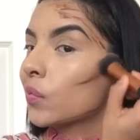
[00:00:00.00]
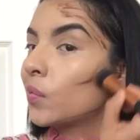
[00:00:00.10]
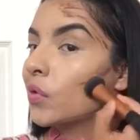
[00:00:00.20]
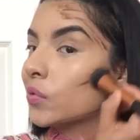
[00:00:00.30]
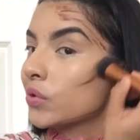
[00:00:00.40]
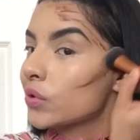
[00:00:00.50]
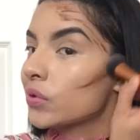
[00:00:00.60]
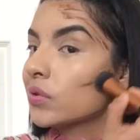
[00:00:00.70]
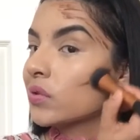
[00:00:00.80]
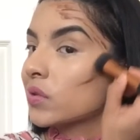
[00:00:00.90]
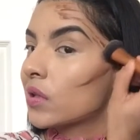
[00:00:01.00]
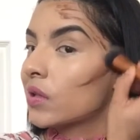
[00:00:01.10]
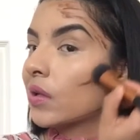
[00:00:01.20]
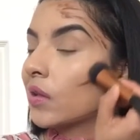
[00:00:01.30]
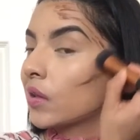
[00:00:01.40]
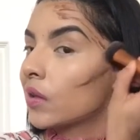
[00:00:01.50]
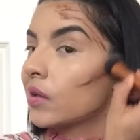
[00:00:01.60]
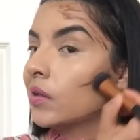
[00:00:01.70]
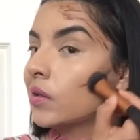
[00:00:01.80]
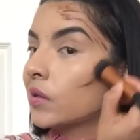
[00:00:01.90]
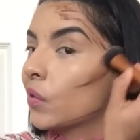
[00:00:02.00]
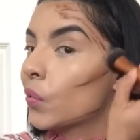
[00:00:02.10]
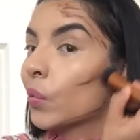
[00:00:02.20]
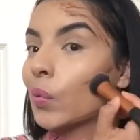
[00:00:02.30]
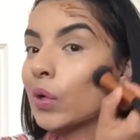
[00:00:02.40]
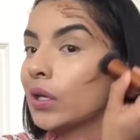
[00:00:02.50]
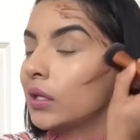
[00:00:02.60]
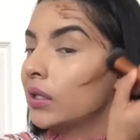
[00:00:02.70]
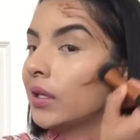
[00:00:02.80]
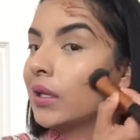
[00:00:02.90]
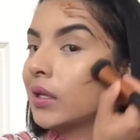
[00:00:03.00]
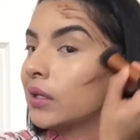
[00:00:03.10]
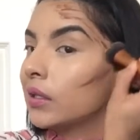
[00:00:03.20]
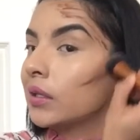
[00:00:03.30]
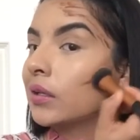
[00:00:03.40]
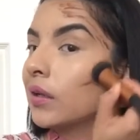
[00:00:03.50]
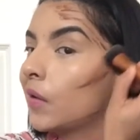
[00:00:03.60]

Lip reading: motions like this, really light-handed,